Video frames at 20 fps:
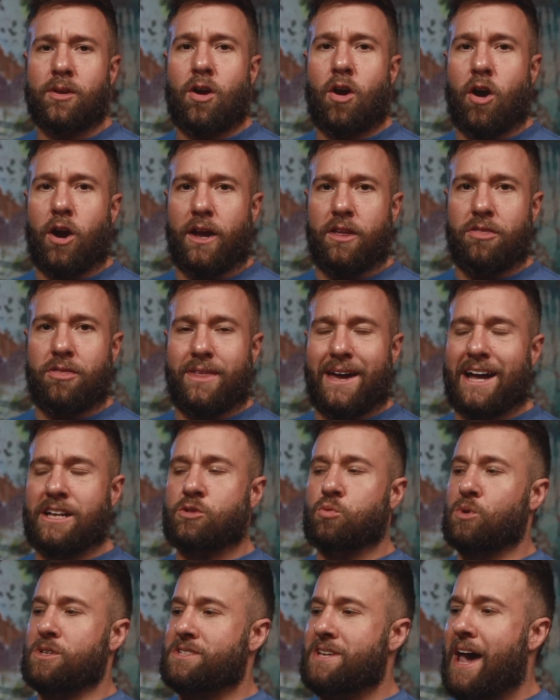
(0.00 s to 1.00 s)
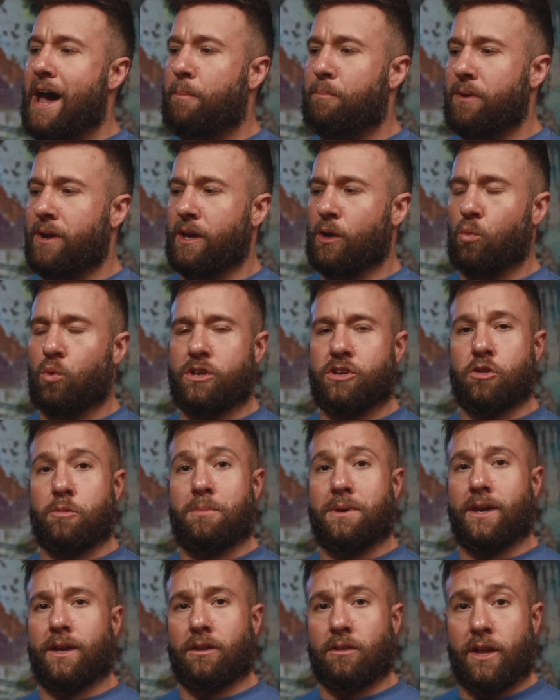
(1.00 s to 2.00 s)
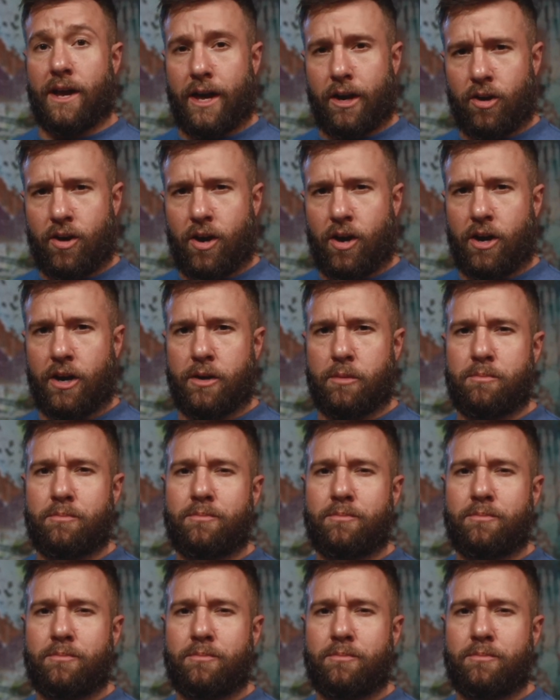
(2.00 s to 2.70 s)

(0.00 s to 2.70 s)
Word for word: All right, that's what's happening when you're being led on.